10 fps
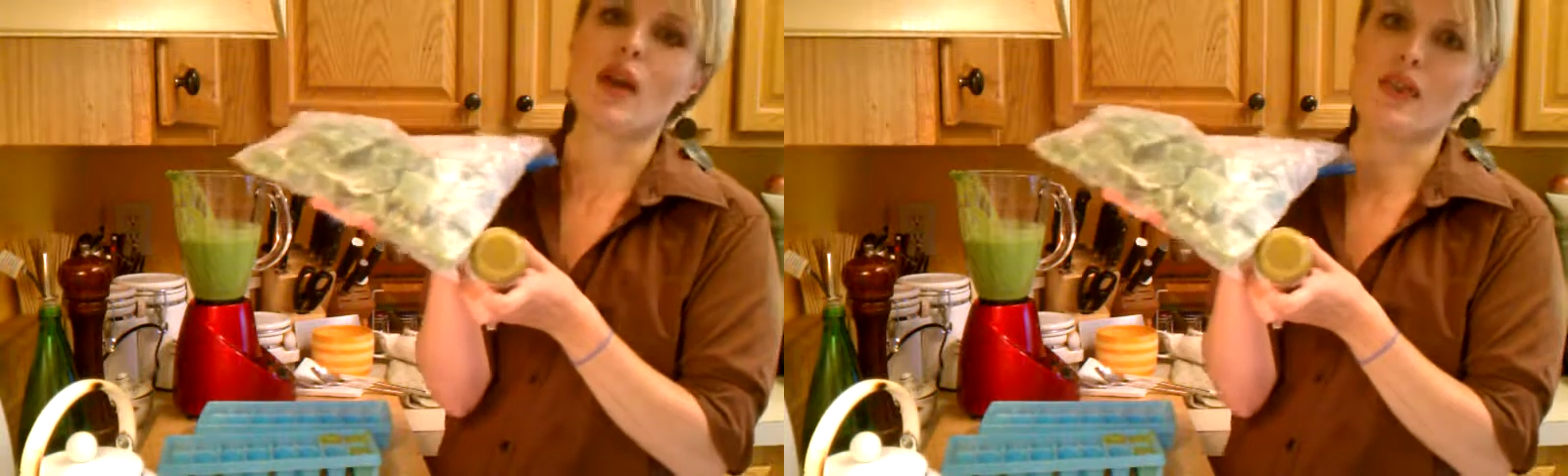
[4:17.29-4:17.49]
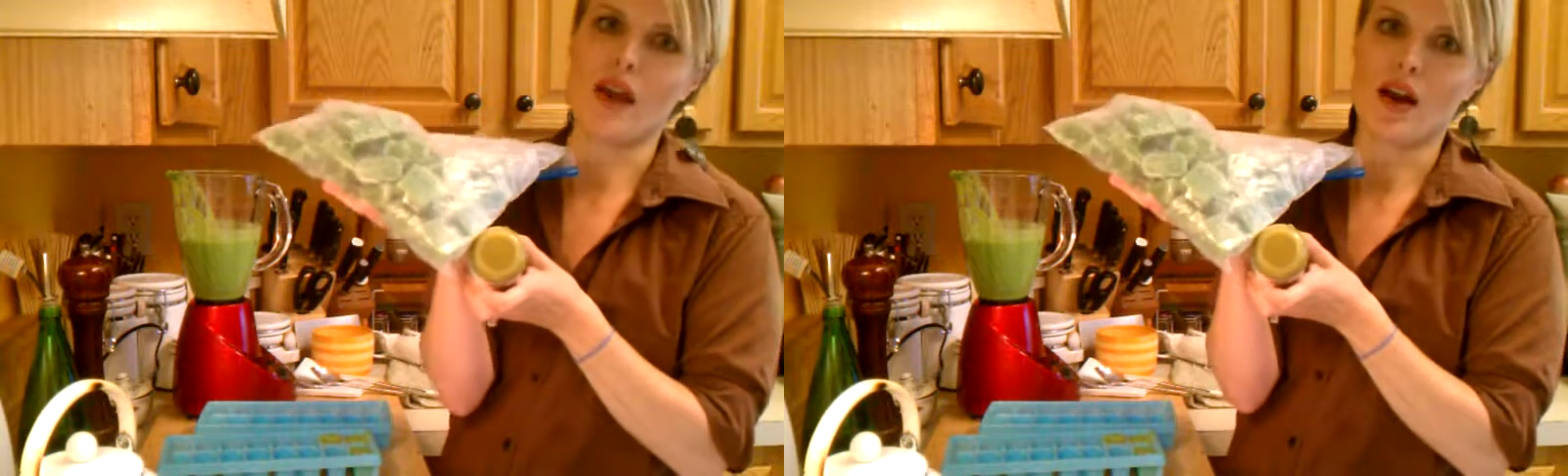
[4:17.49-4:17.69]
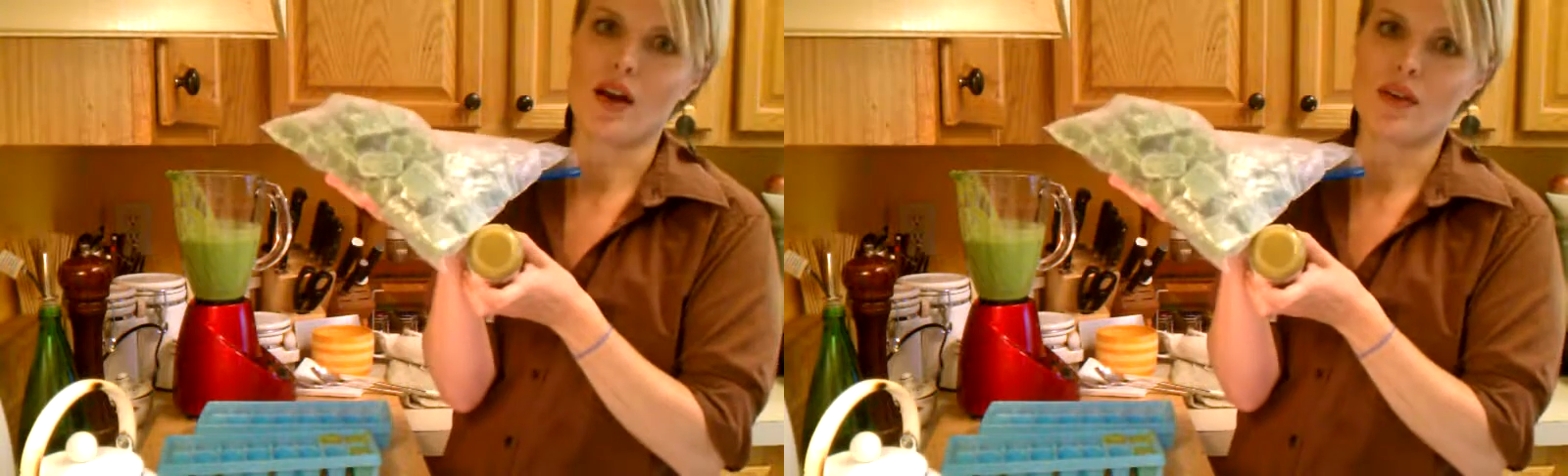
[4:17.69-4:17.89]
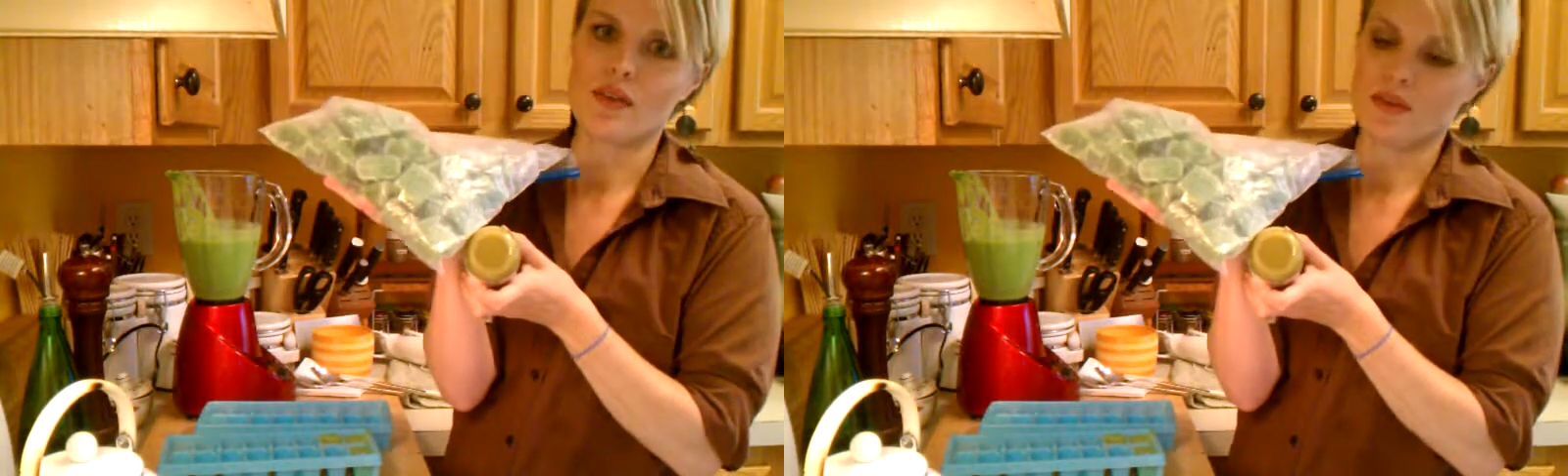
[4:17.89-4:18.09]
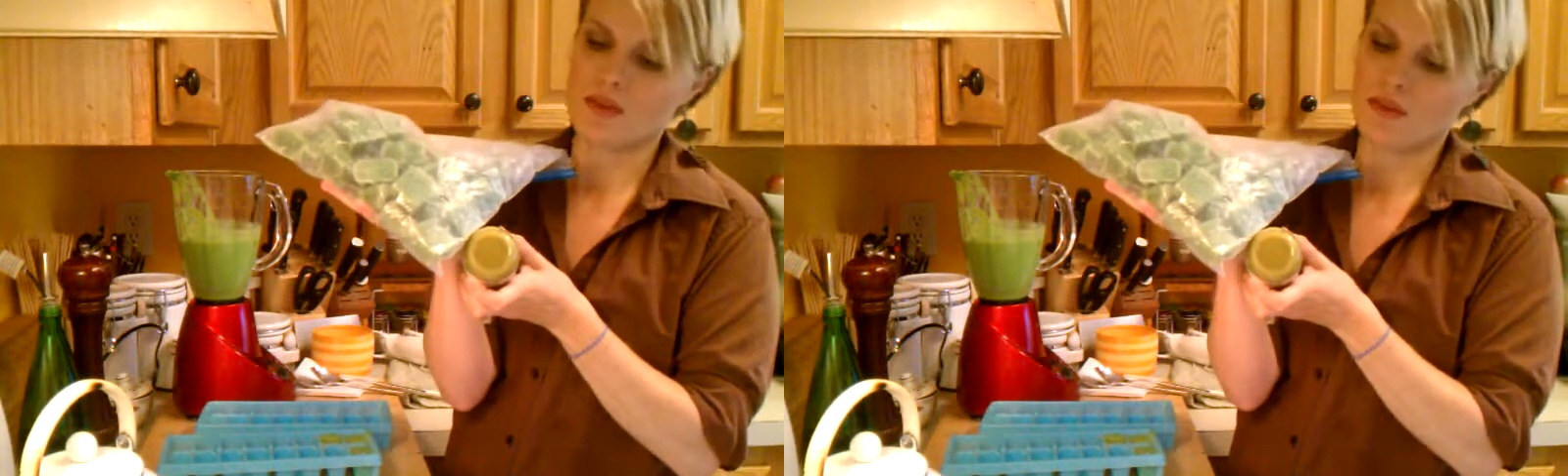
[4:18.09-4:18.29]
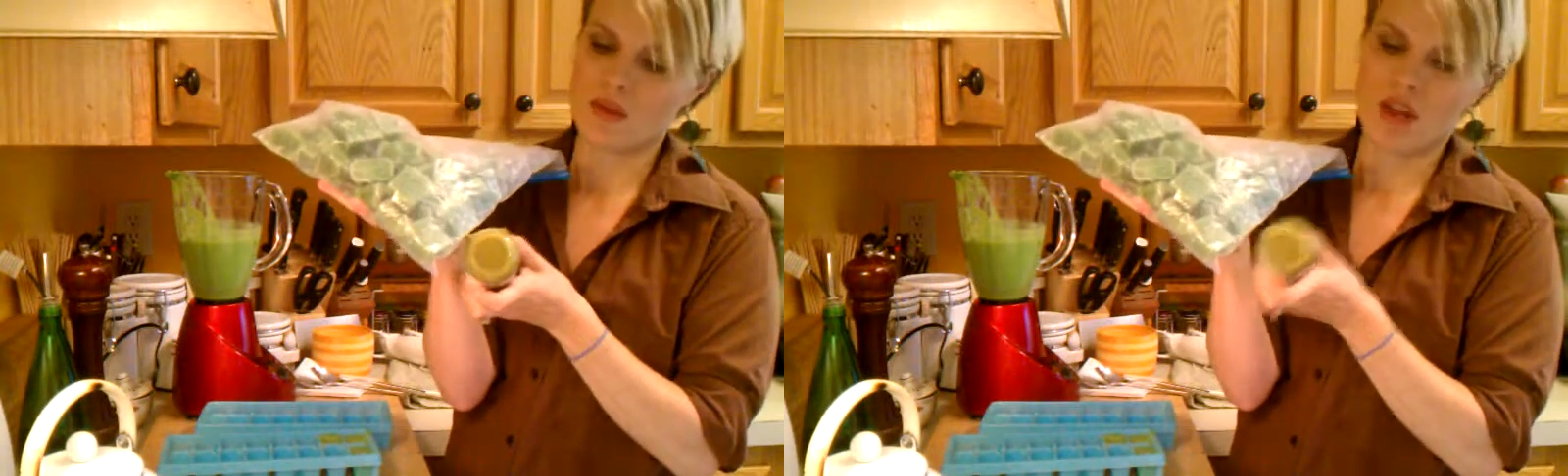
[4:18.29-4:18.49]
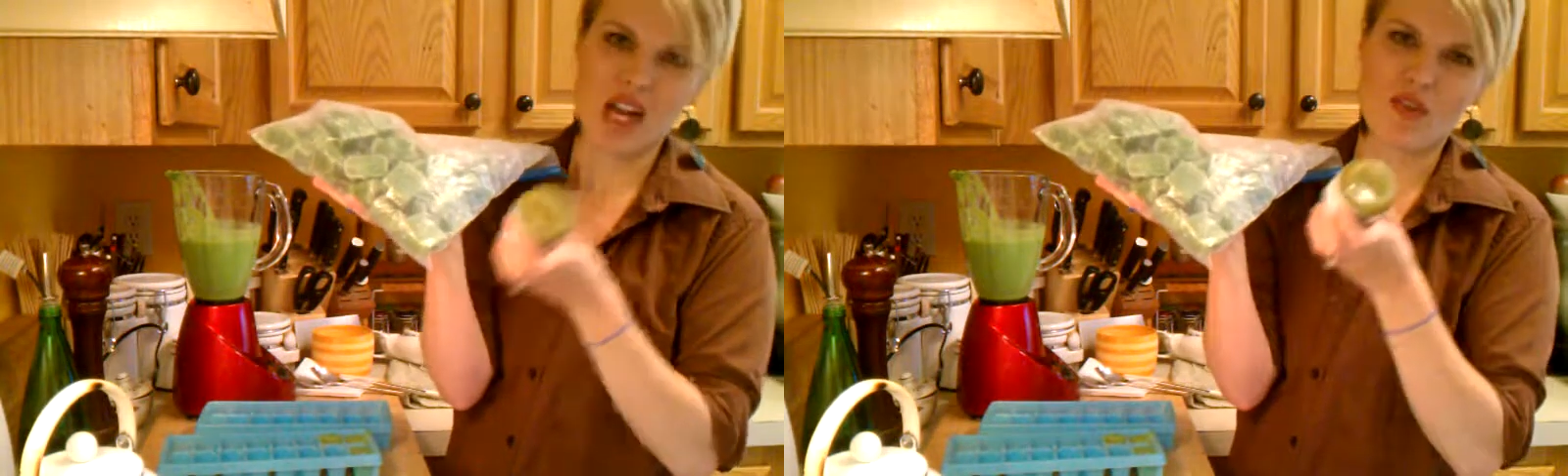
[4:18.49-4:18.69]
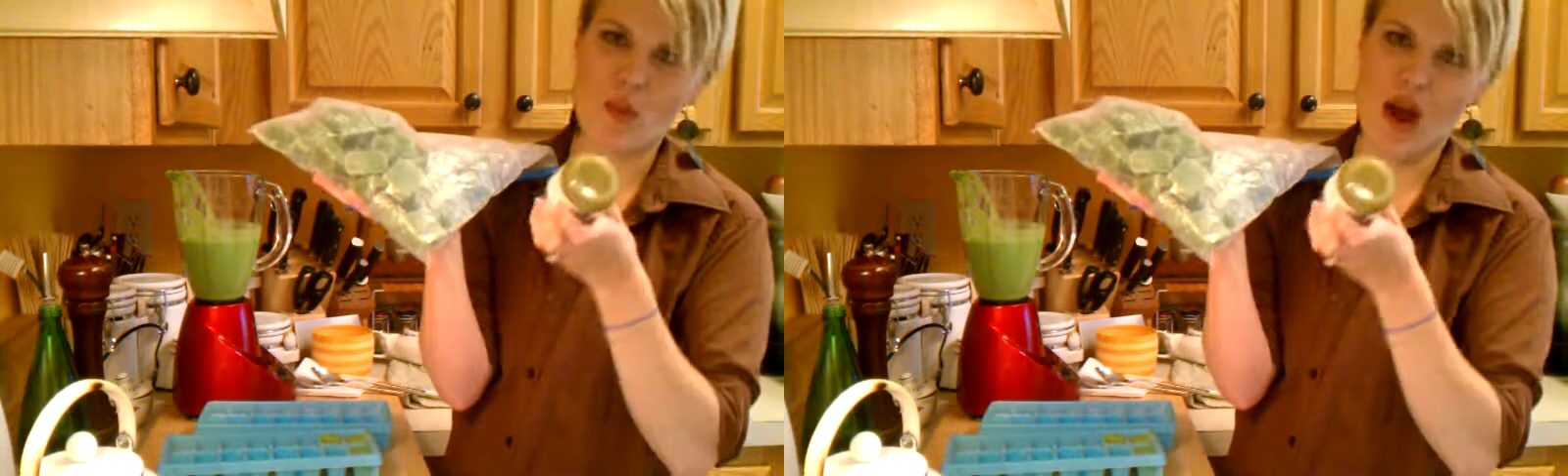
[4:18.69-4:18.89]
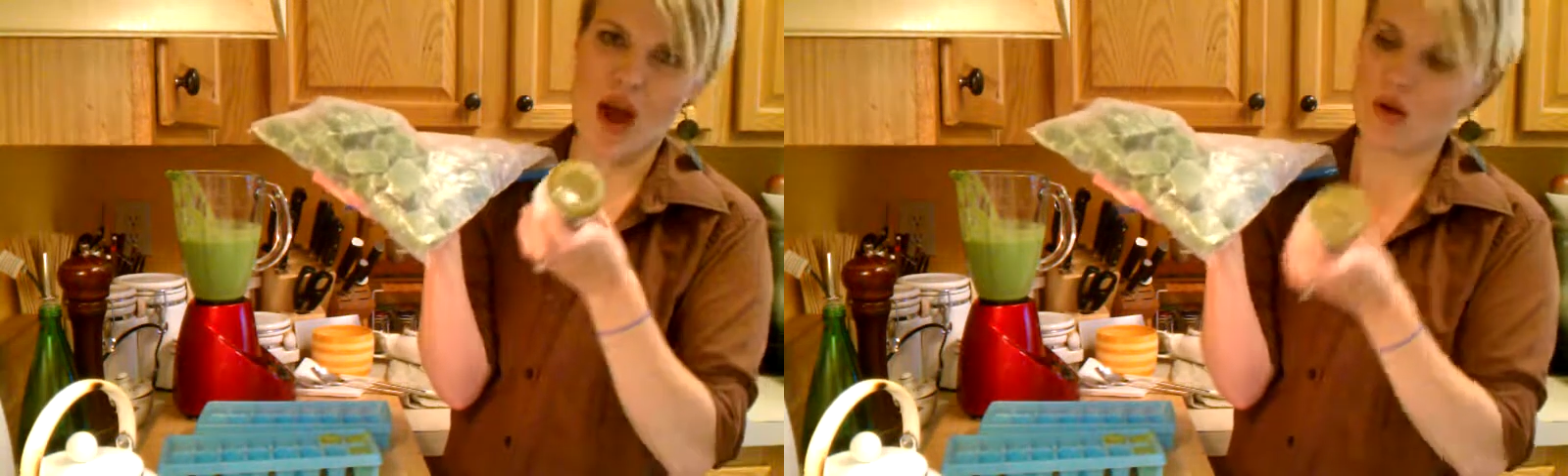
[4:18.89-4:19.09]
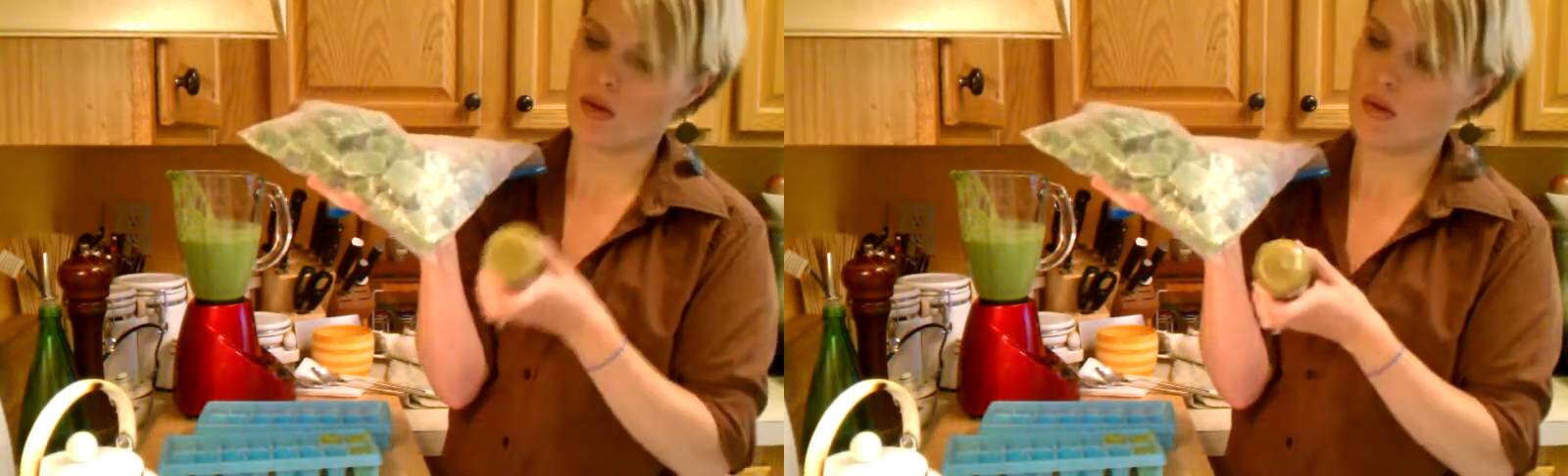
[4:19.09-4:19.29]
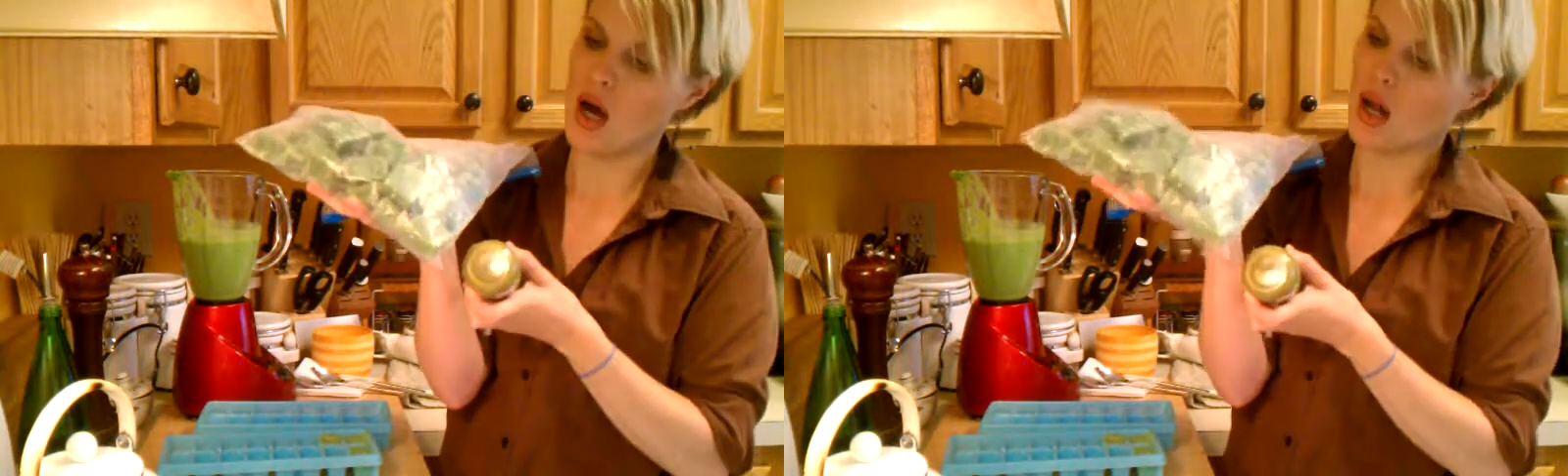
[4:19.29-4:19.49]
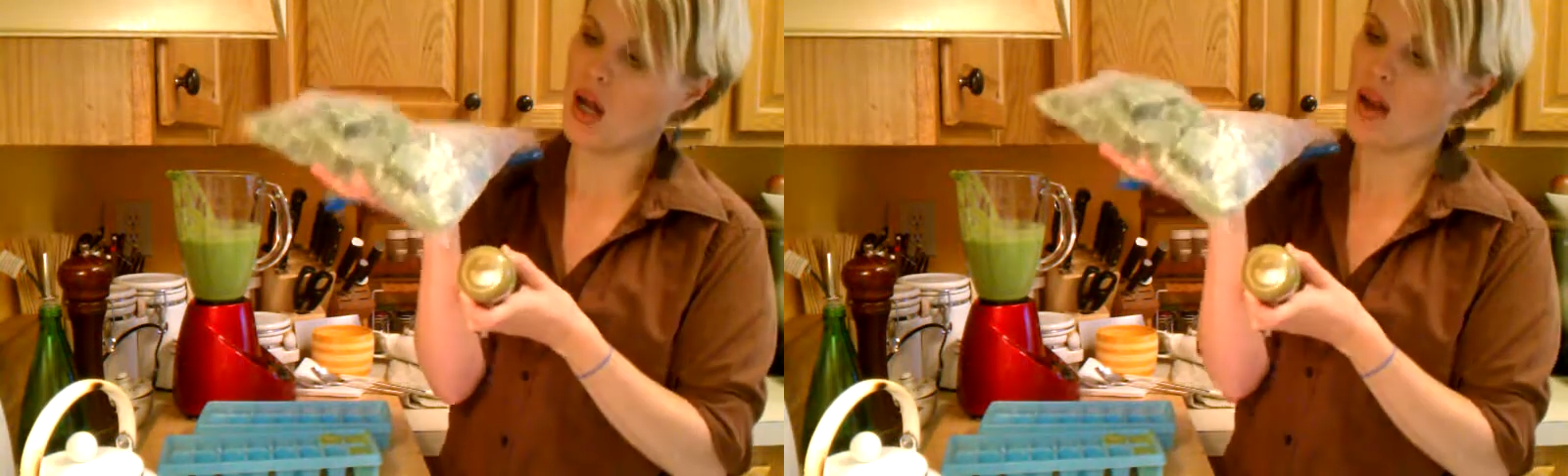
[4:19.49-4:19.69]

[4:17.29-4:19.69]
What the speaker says: there. Kind of a brown muck